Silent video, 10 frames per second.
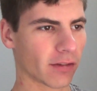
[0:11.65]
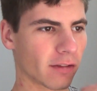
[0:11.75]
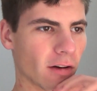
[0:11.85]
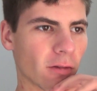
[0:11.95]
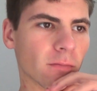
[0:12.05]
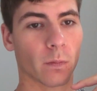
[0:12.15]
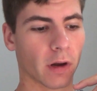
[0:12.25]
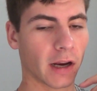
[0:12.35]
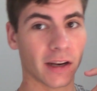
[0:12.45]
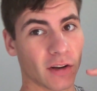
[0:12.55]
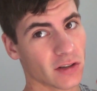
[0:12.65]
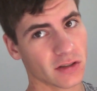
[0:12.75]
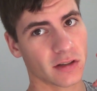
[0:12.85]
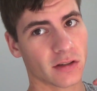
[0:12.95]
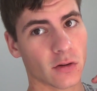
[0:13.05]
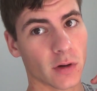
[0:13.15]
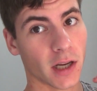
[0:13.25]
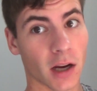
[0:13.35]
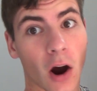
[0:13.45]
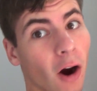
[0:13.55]
So, in addition to
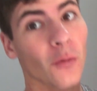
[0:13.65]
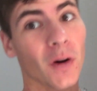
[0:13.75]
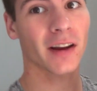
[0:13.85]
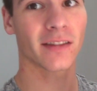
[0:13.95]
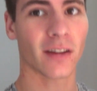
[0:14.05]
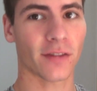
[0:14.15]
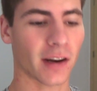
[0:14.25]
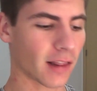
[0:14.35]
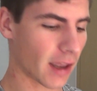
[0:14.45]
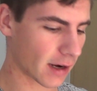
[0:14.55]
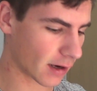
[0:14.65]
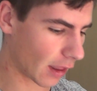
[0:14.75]
doing car work and stuff that I like,